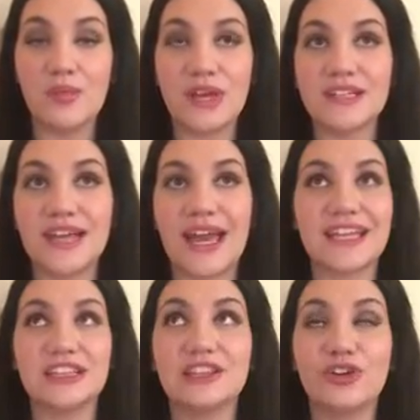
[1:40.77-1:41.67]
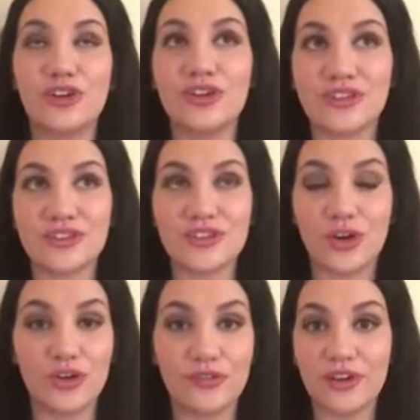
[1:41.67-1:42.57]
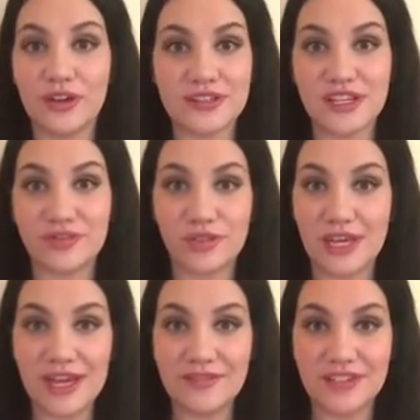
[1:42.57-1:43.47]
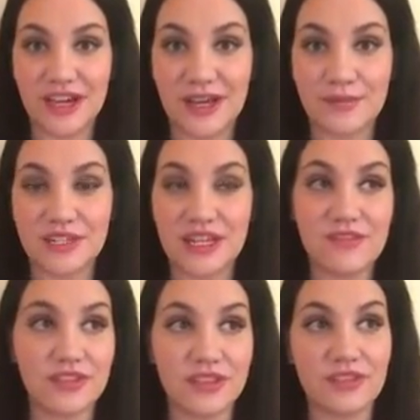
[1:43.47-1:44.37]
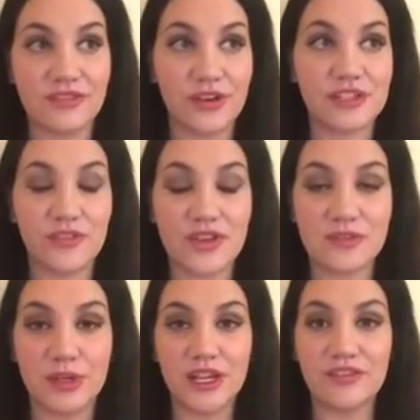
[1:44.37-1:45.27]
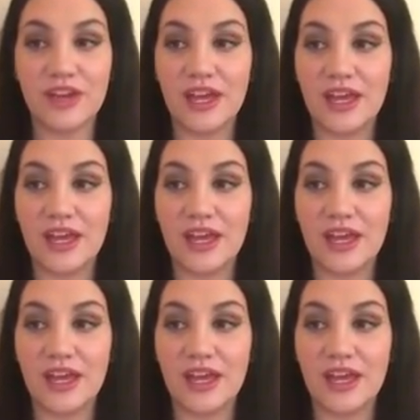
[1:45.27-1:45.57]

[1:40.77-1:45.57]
because I had learned over several lifetimes and even the first few years of my life